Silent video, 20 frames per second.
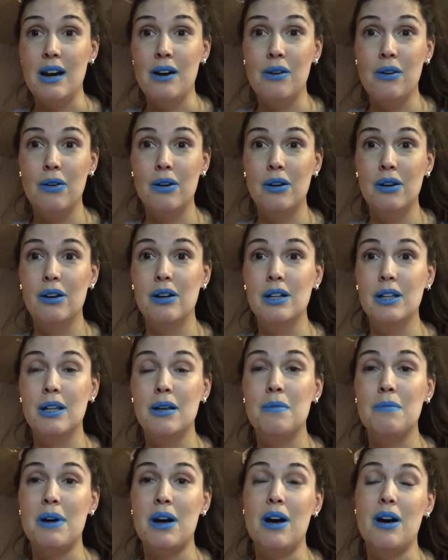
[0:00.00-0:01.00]
I ordered
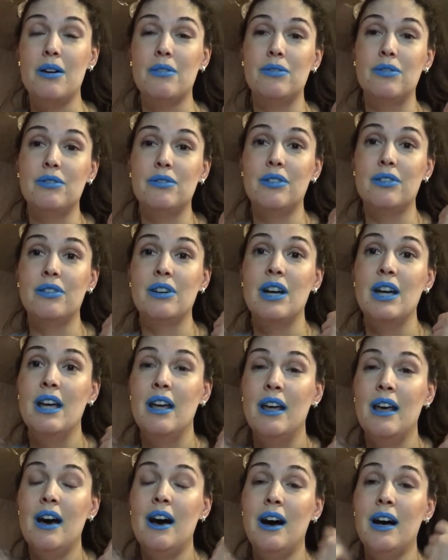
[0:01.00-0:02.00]
them off of
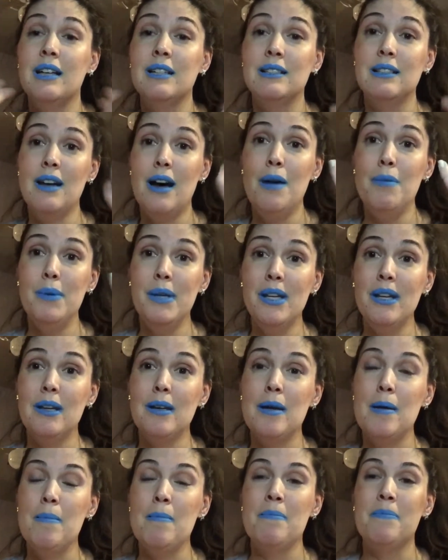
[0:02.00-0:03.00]
Hot
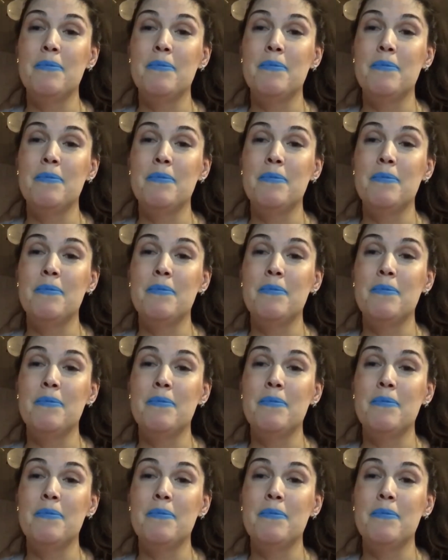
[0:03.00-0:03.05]
Topic.